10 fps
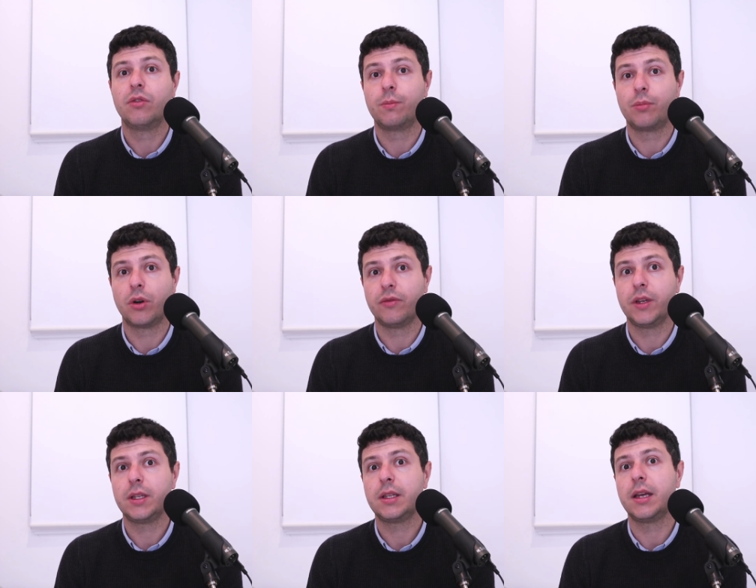
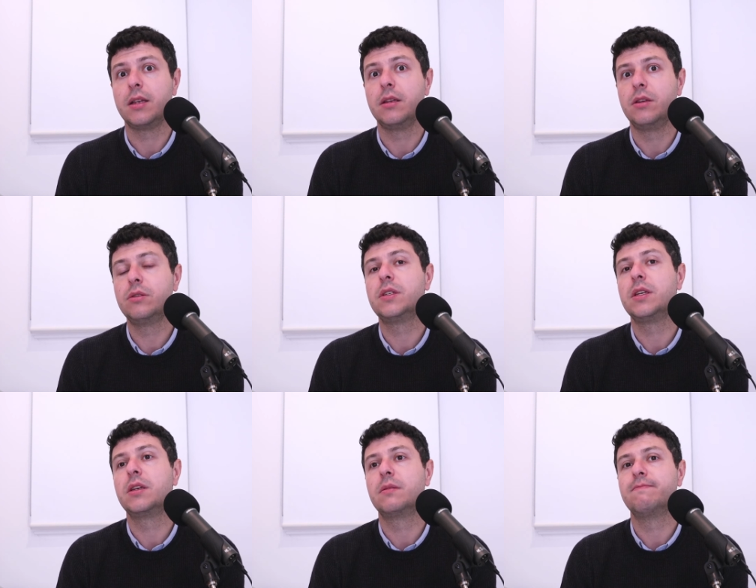profit and
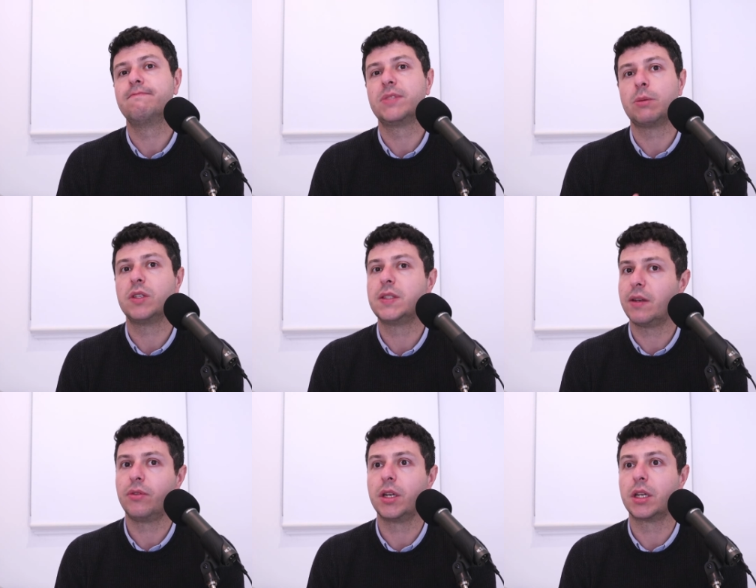using someone's
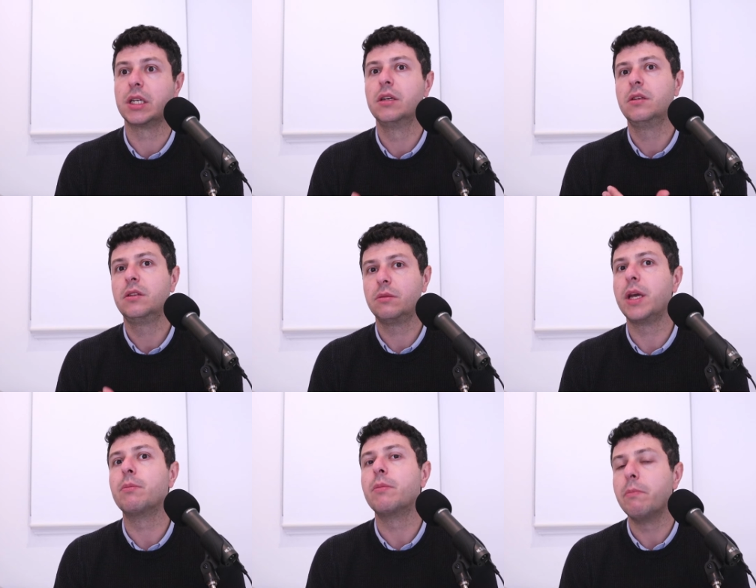suffering to
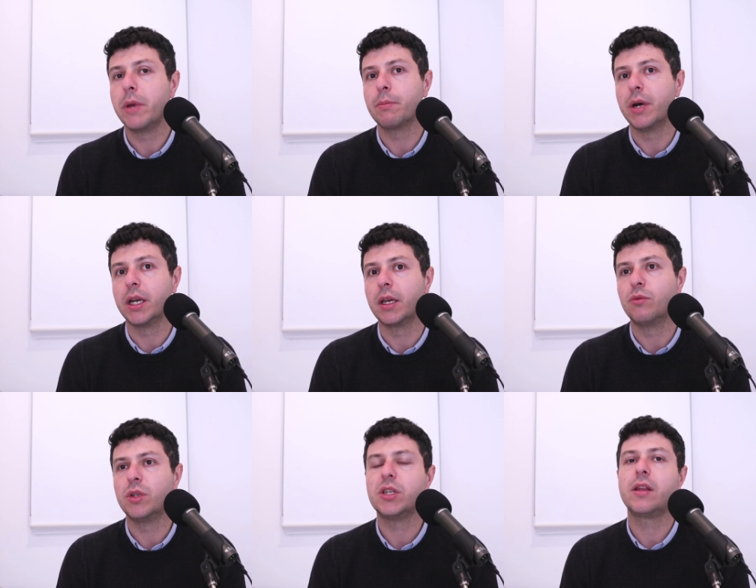make money,
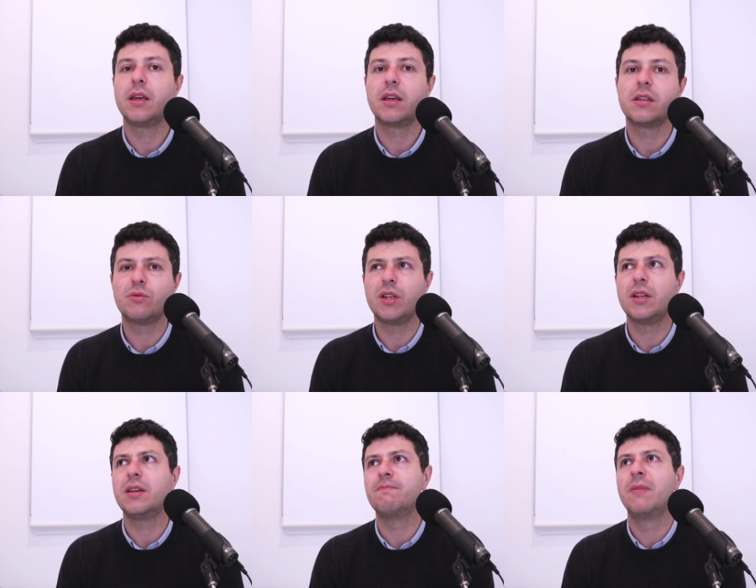which I think is
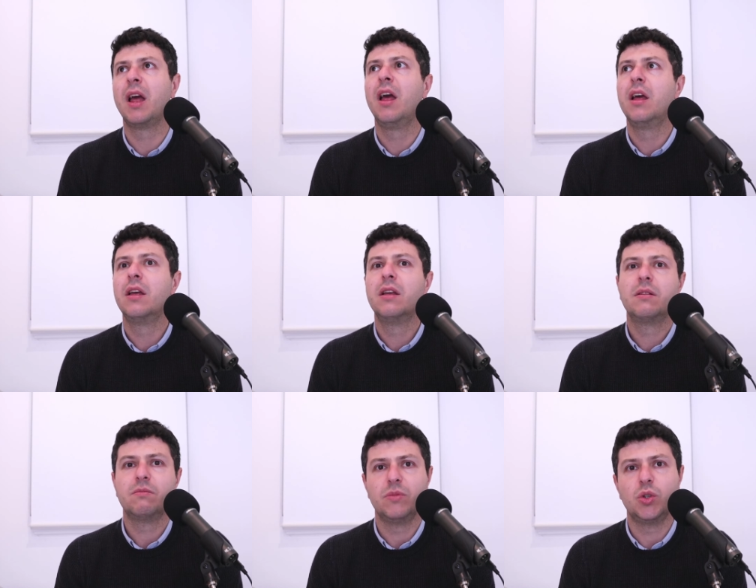really
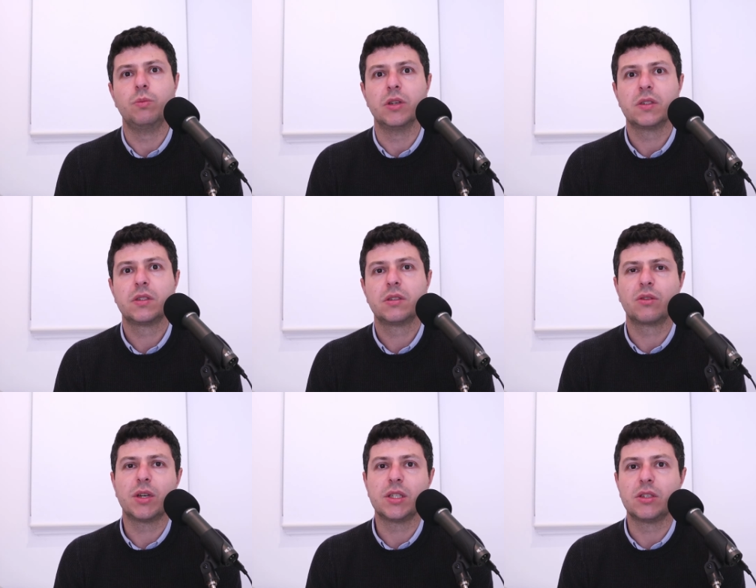dubious and
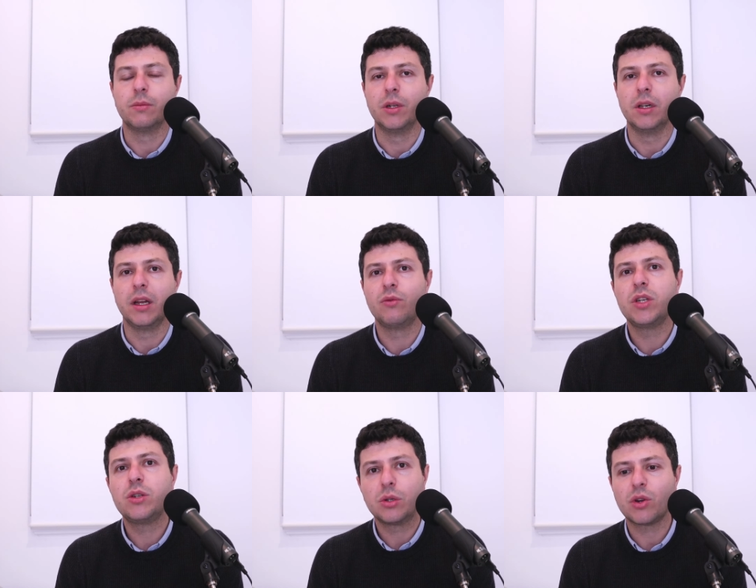questionable. And we
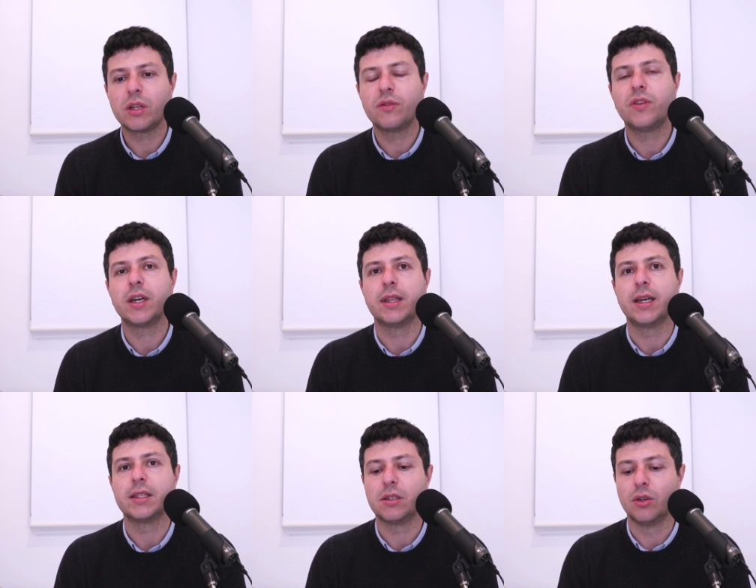should try to fight
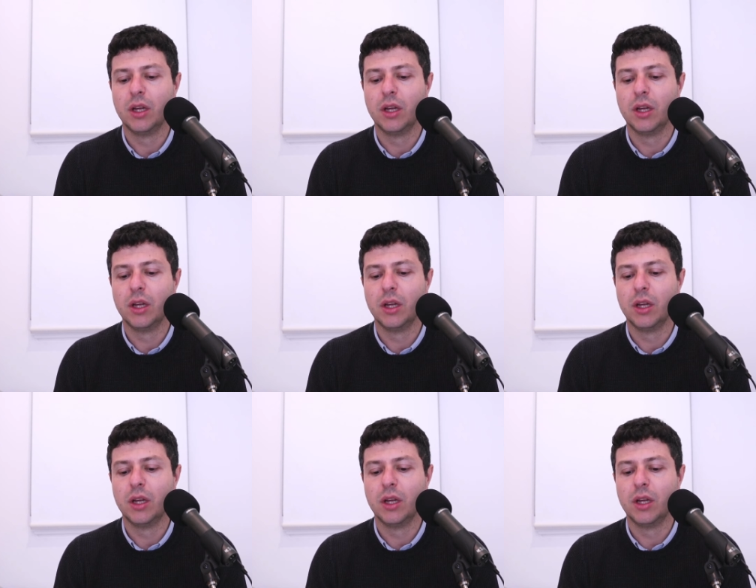that. So